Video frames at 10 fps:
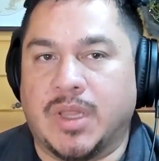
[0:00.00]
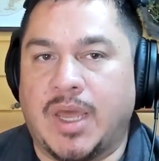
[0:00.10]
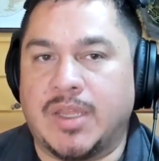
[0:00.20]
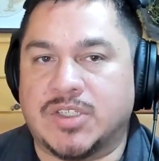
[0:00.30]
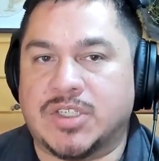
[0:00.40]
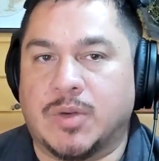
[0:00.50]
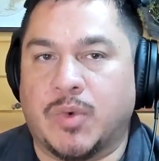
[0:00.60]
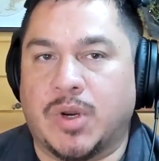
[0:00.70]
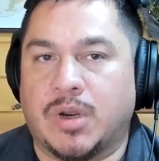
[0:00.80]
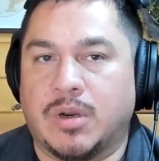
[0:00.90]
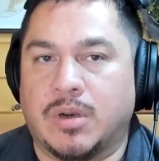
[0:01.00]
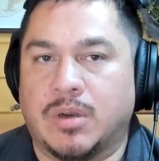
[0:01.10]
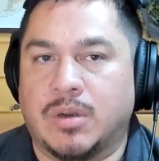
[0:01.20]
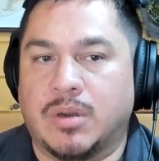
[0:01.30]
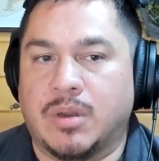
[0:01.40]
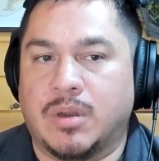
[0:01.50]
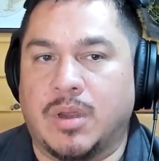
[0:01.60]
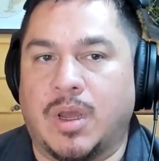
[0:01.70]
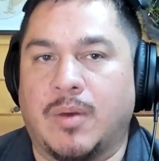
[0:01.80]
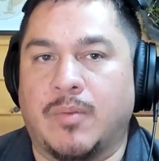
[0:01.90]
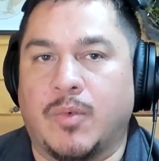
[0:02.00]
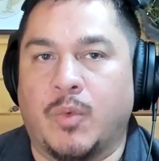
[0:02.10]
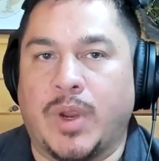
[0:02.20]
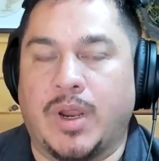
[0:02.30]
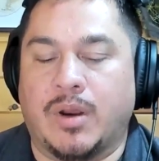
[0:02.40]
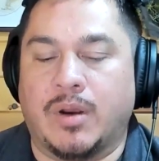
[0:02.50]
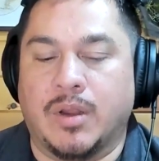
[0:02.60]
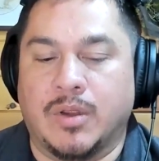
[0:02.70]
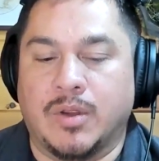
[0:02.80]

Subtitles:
line somewhere where